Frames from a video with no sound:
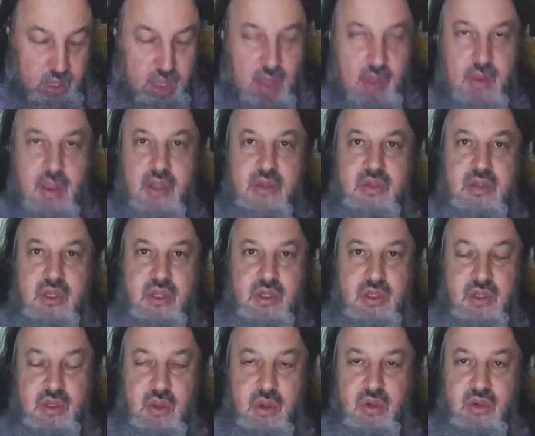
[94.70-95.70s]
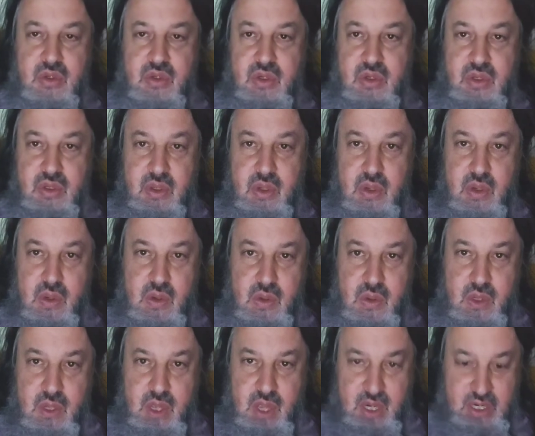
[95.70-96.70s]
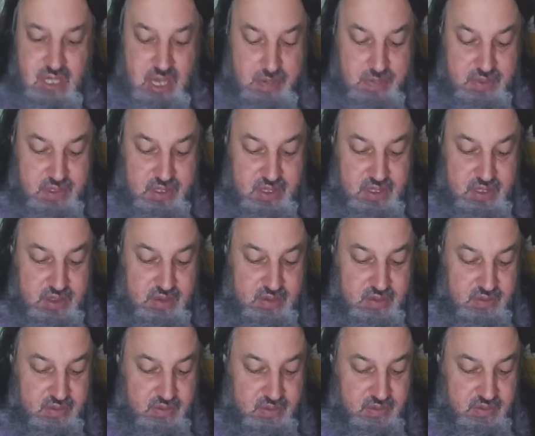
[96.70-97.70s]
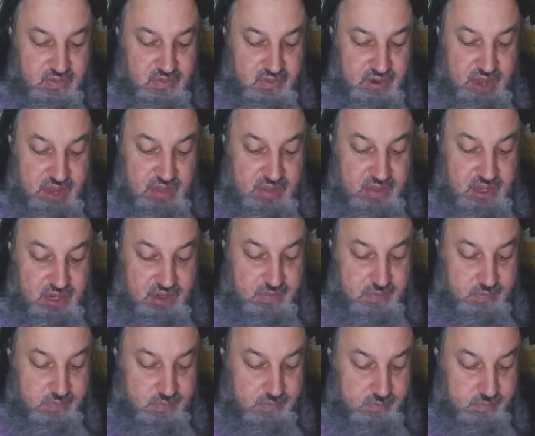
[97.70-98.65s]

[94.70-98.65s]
And this is no no exception for last night.